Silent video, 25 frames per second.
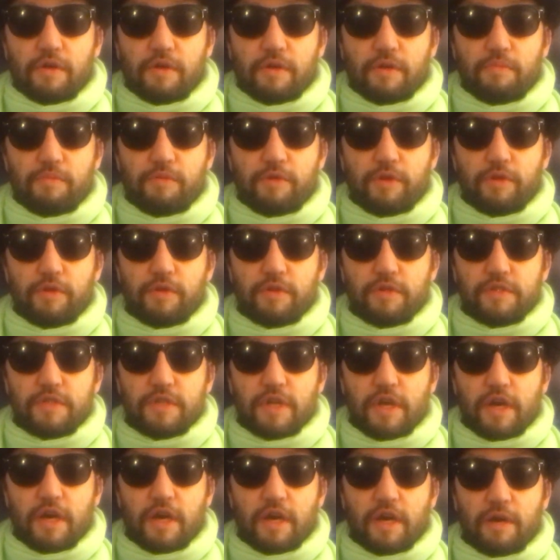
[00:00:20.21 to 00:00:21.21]
computers
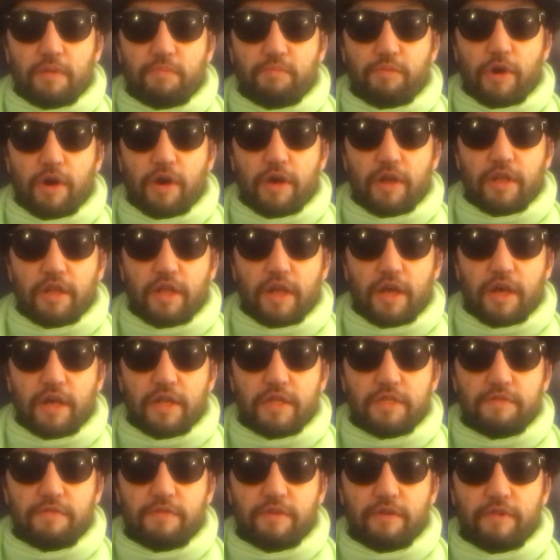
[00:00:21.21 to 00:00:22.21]
are by and
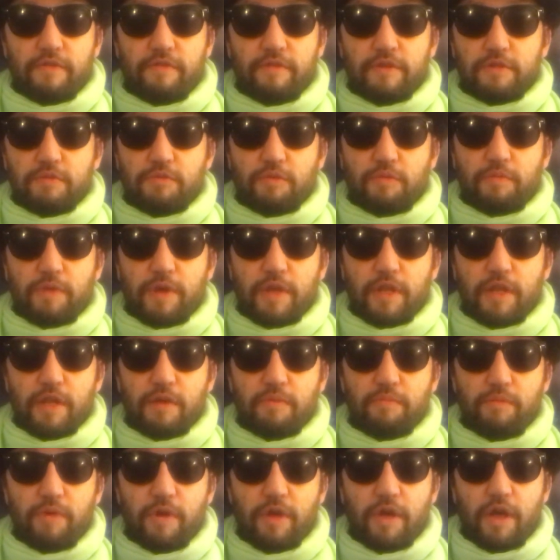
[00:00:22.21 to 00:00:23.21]
large a very visual
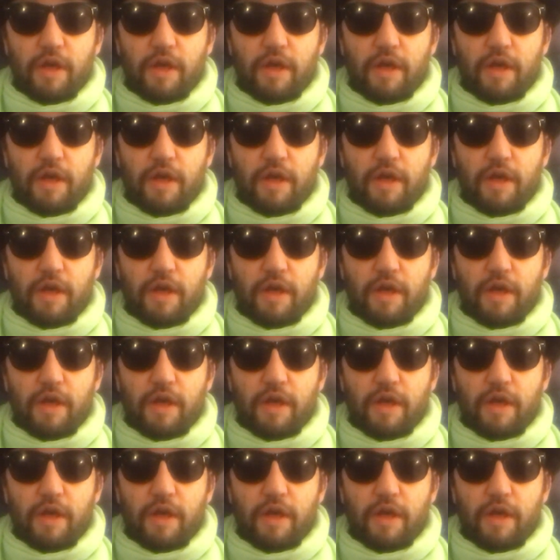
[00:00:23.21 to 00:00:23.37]
medium,